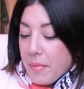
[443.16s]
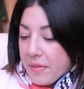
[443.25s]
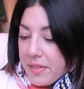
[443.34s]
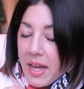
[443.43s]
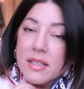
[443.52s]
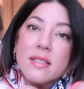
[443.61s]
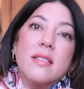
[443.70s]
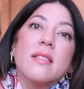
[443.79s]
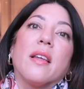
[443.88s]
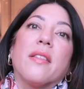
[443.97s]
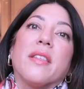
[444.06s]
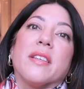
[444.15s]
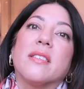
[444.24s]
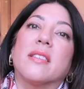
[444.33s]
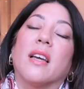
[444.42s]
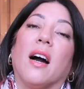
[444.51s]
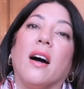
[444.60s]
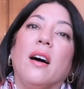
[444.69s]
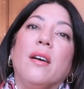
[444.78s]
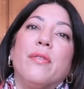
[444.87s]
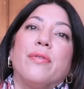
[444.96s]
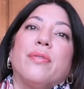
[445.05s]
But that's the
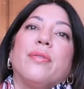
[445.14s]
scarf.